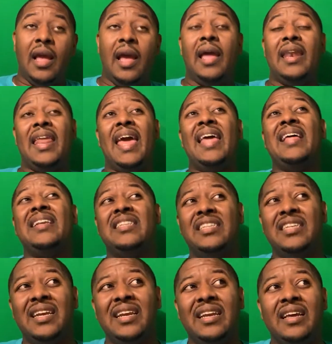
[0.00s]
And that
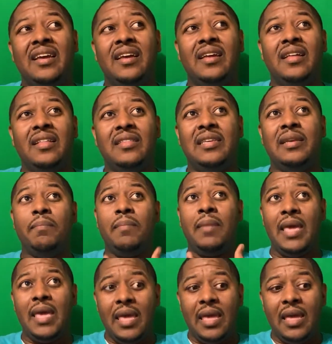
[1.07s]
agenda, to
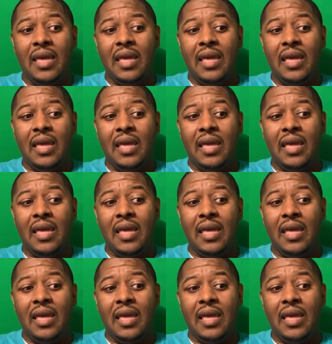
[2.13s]
me,